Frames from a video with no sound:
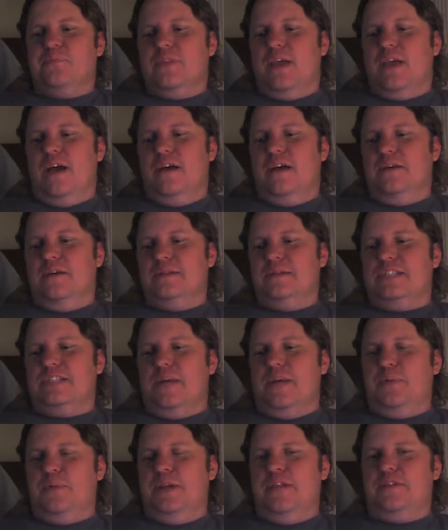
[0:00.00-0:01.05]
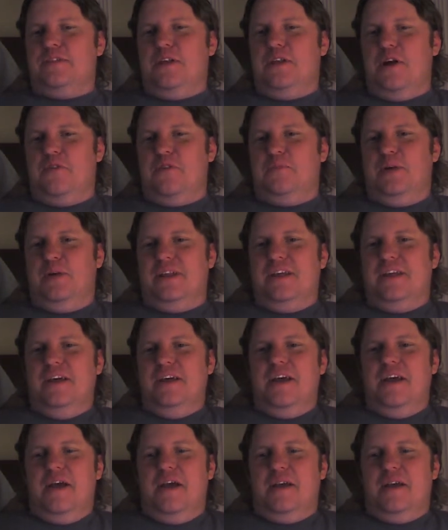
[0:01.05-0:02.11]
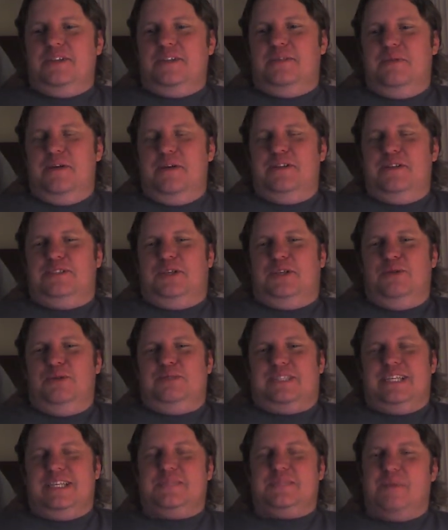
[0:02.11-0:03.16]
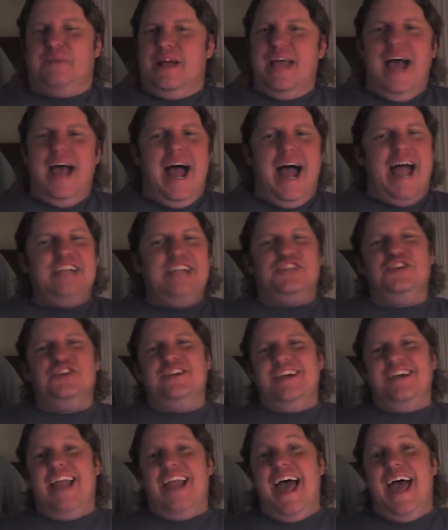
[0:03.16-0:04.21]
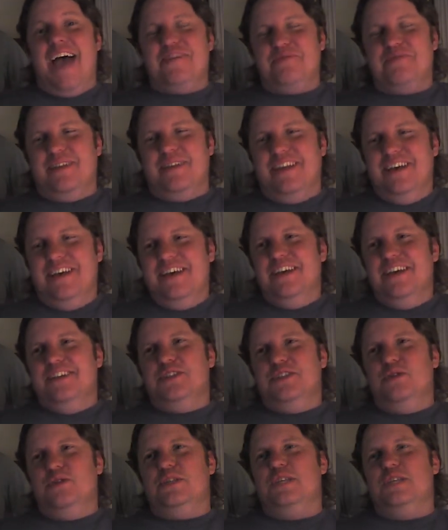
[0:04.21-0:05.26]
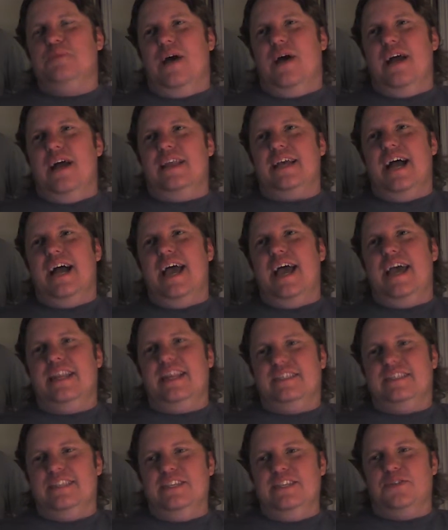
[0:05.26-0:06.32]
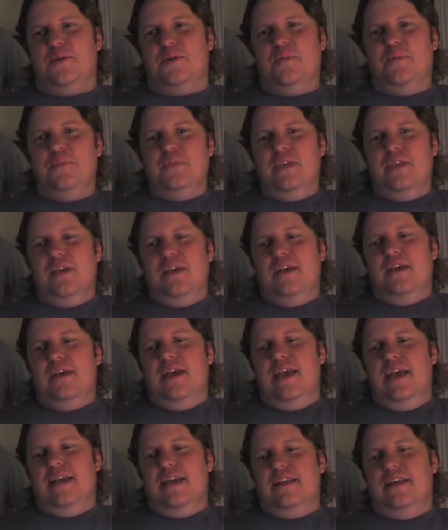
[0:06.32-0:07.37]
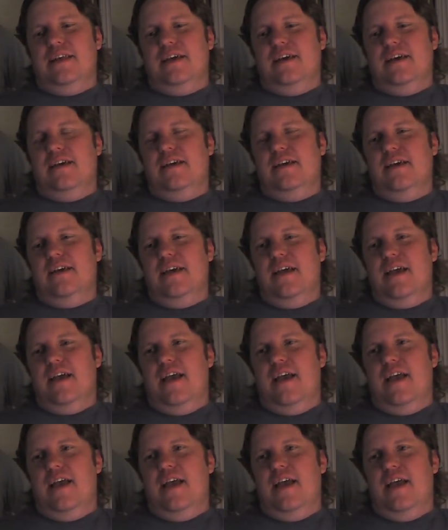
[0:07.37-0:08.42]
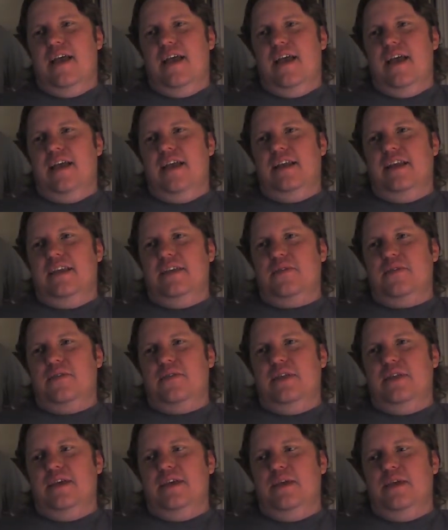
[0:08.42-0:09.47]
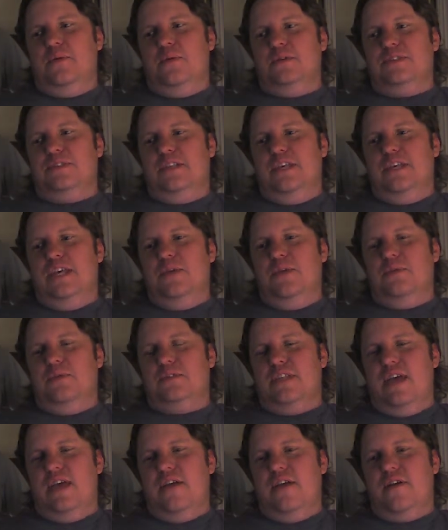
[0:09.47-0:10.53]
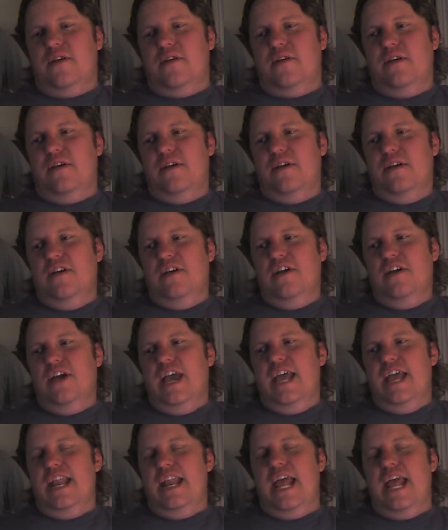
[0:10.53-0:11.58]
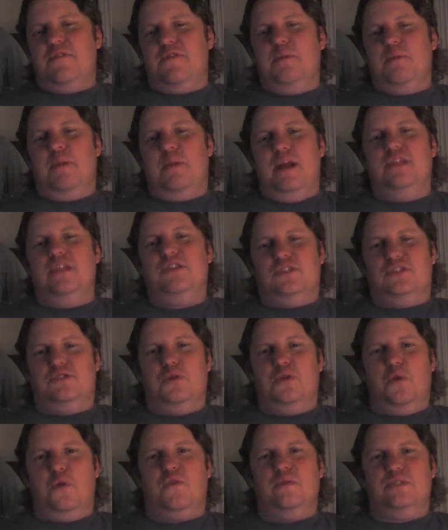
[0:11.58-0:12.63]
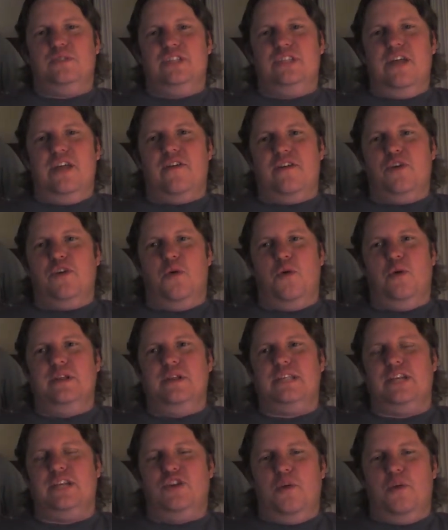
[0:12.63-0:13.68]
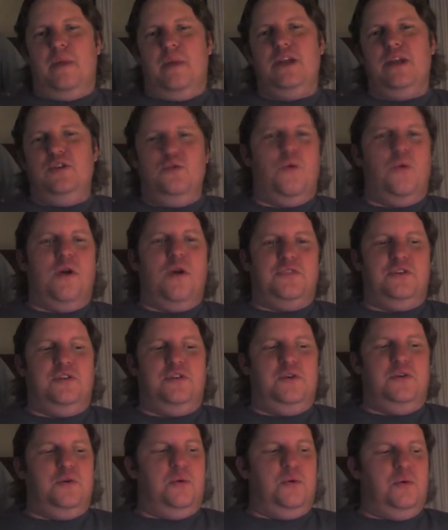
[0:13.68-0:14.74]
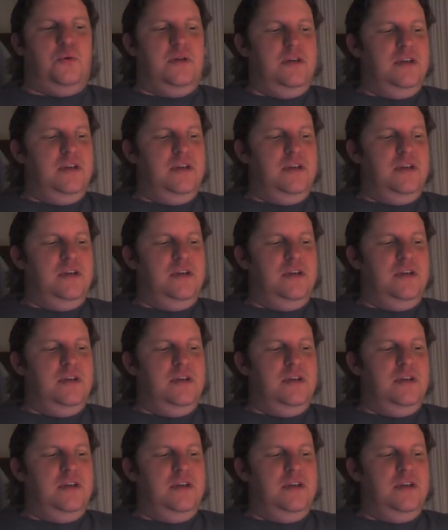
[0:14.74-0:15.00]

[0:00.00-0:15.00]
It was a stop we didn't have to get off, but 2 seats behind. I shouldn't laugh, but 2 seats behind the guy had a seizure, and literally he was there, and everybody just stood over him staring. Nobody knew what to do.